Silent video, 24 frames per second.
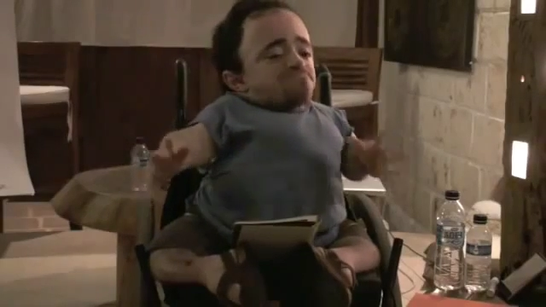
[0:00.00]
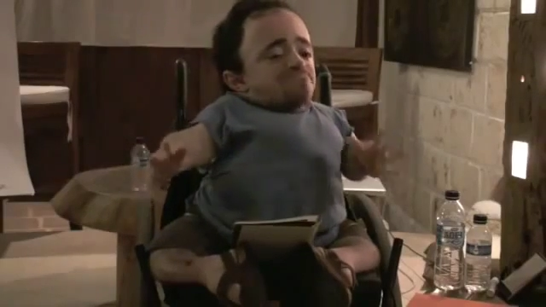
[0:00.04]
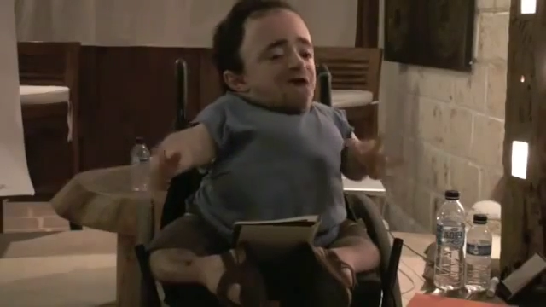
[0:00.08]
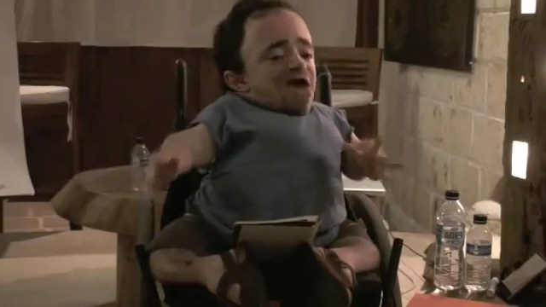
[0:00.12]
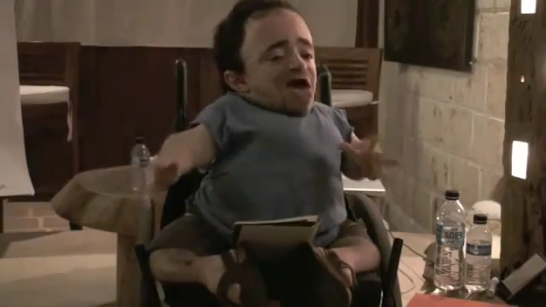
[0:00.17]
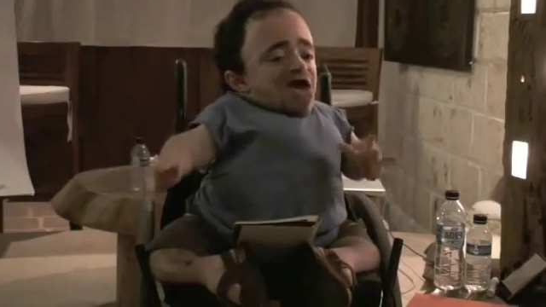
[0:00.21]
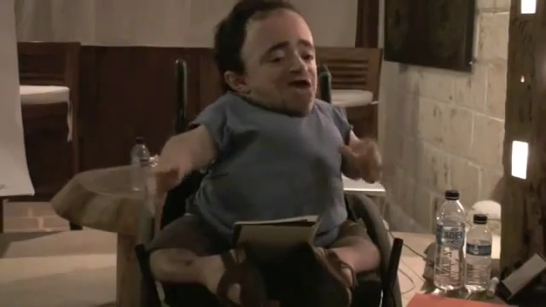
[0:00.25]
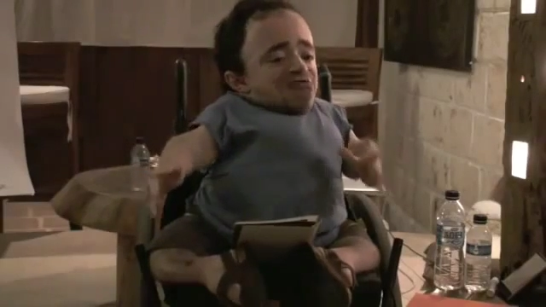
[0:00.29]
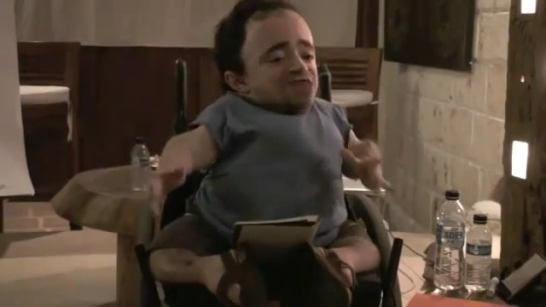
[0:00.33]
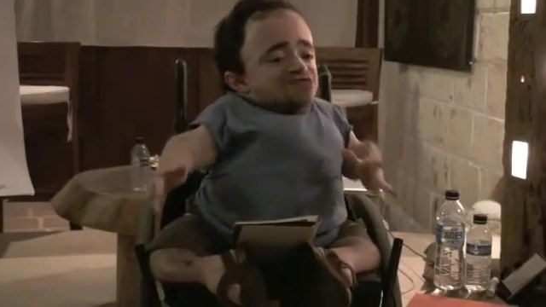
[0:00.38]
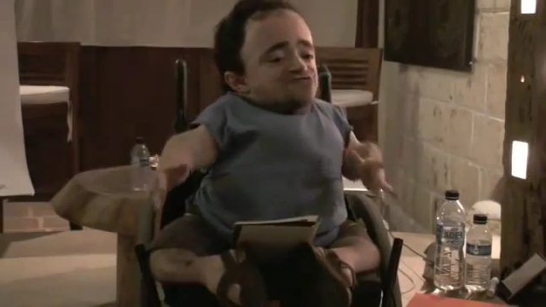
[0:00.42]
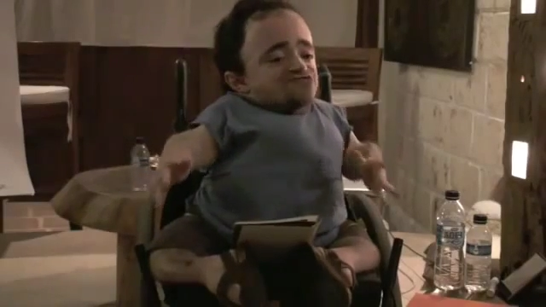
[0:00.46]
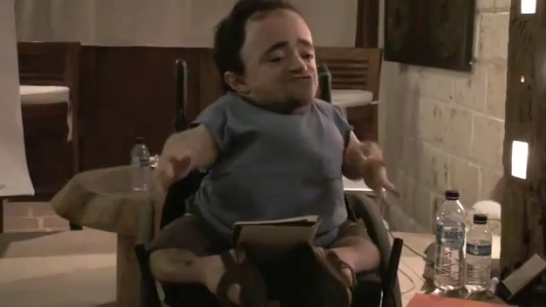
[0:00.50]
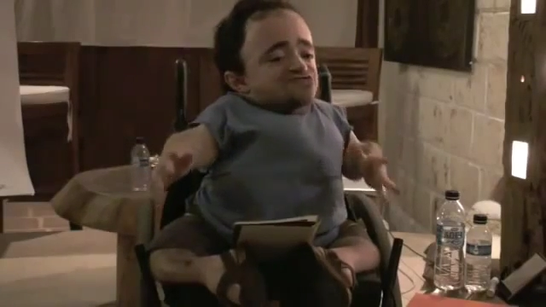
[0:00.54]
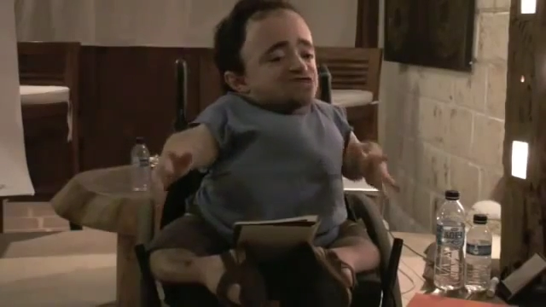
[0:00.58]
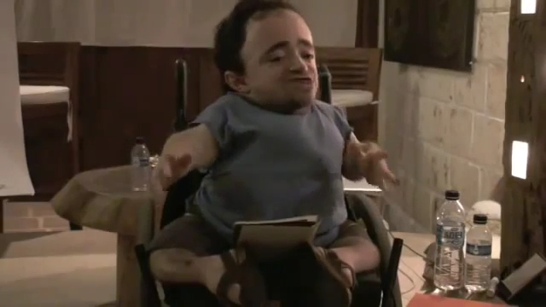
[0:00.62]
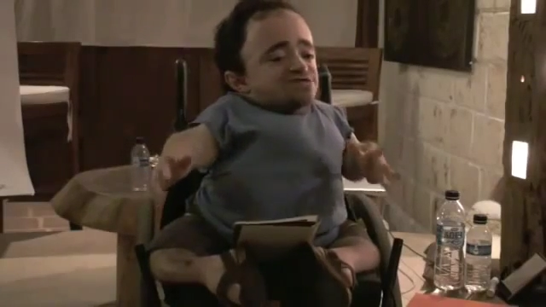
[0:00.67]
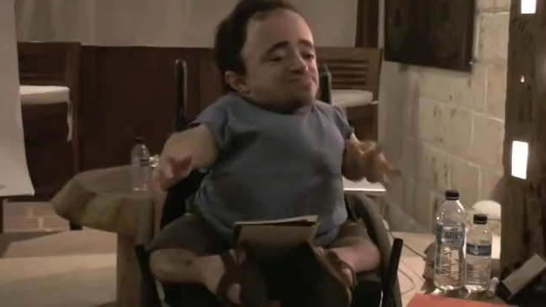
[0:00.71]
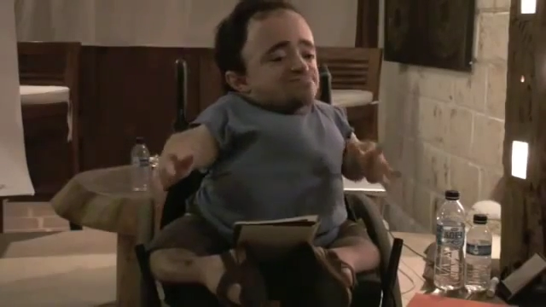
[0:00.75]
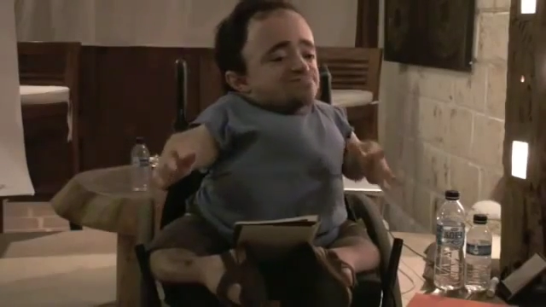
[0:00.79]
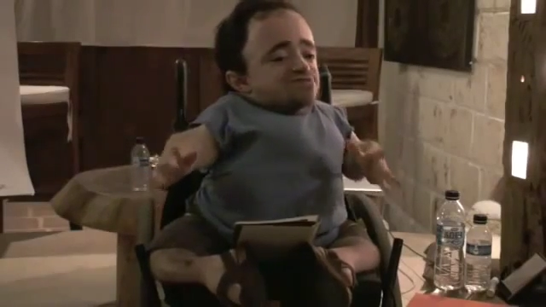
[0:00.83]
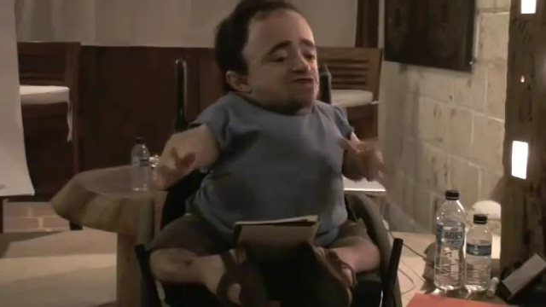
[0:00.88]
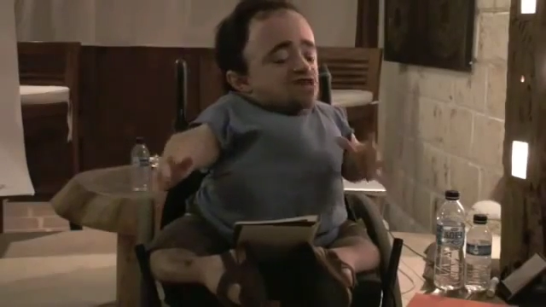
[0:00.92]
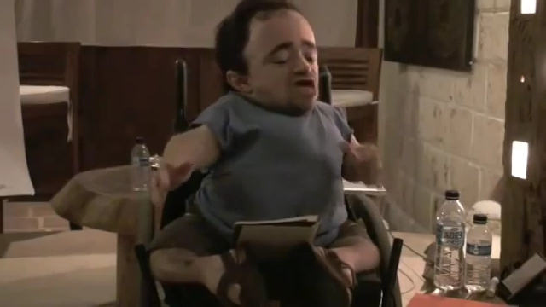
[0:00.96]
body's
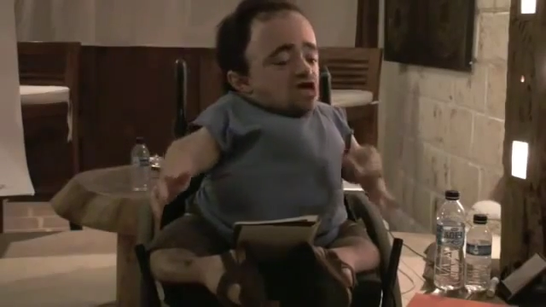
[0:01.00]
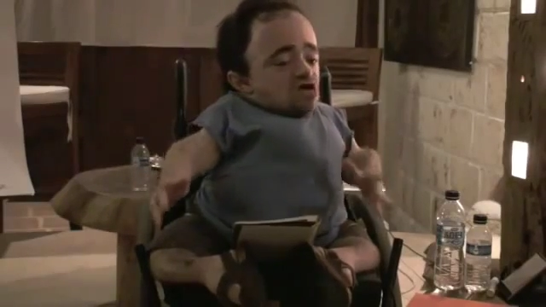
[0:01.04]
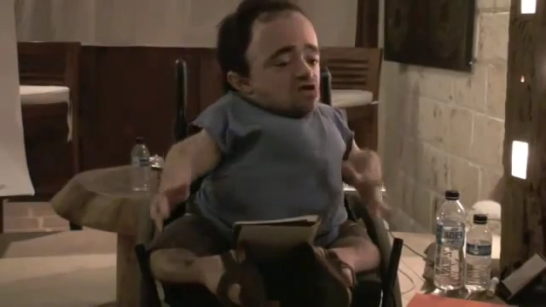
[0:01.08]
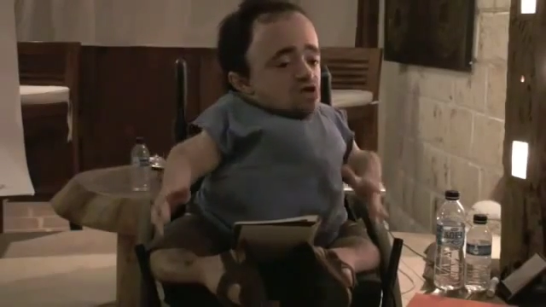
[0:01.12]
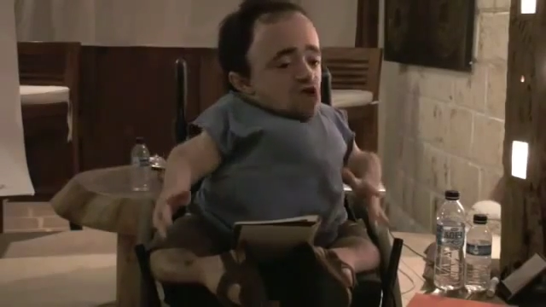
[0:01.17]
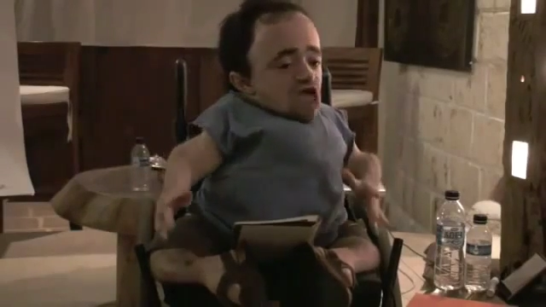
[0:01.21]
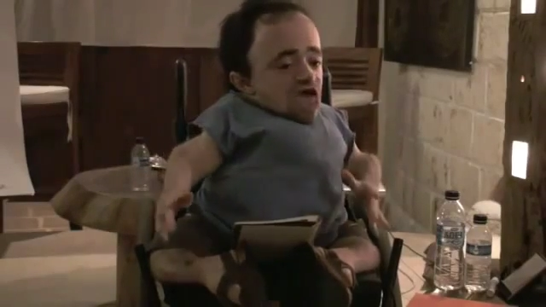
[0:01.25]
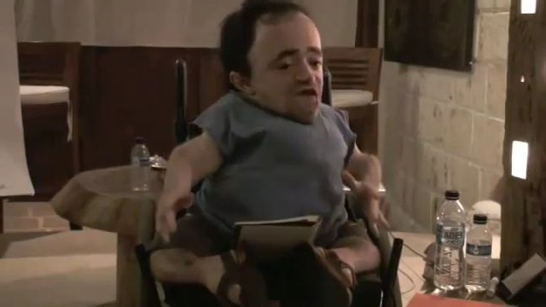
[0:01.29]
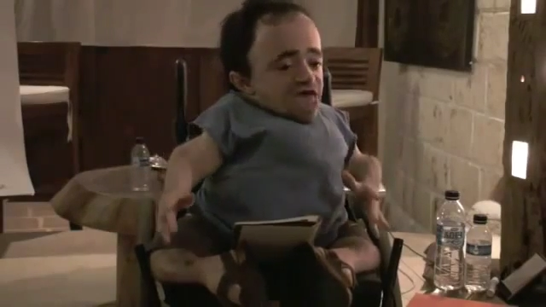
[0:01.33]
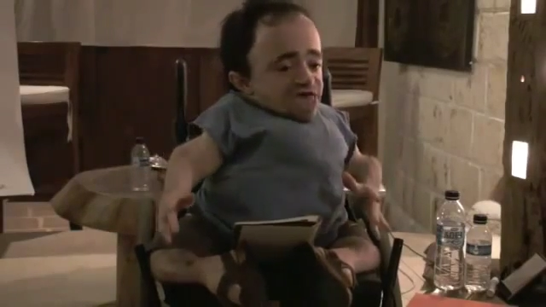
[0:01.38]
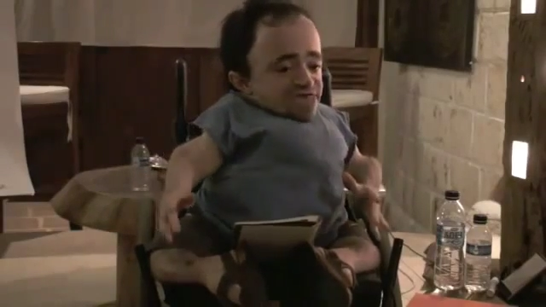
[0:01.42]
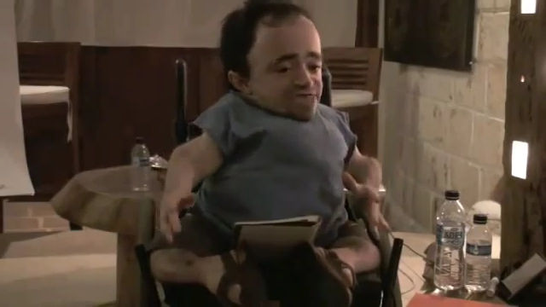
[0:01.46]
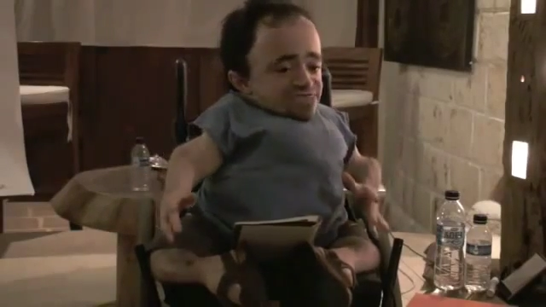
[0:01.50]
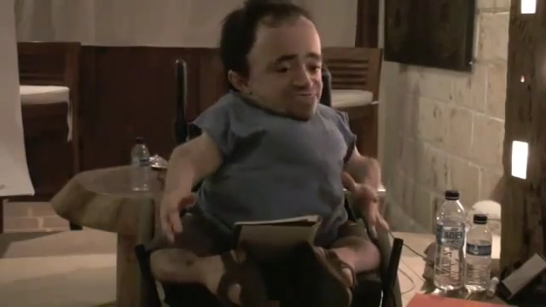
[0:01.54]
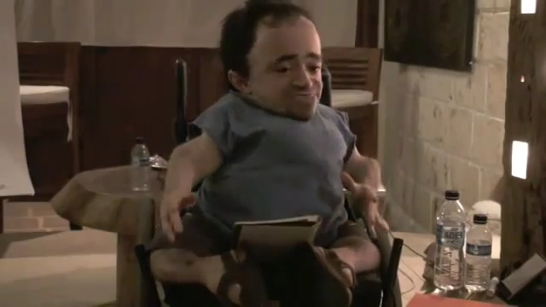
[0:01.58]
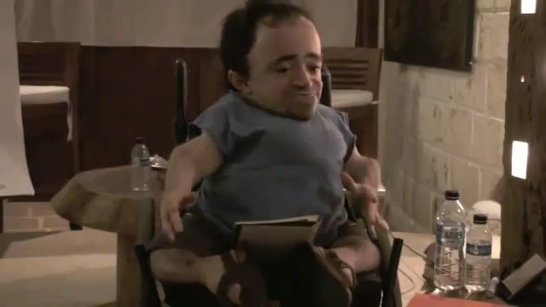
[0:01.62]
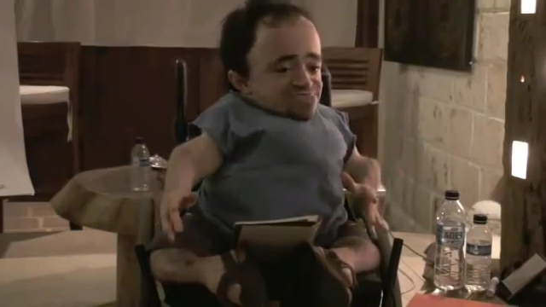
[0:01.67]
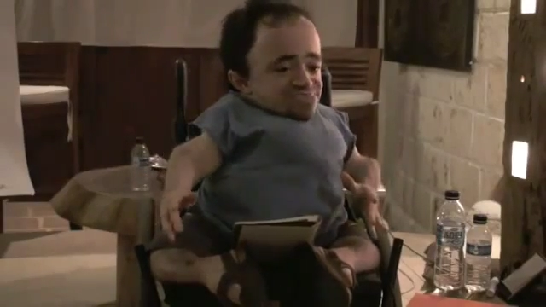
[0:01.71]
gonna be alright.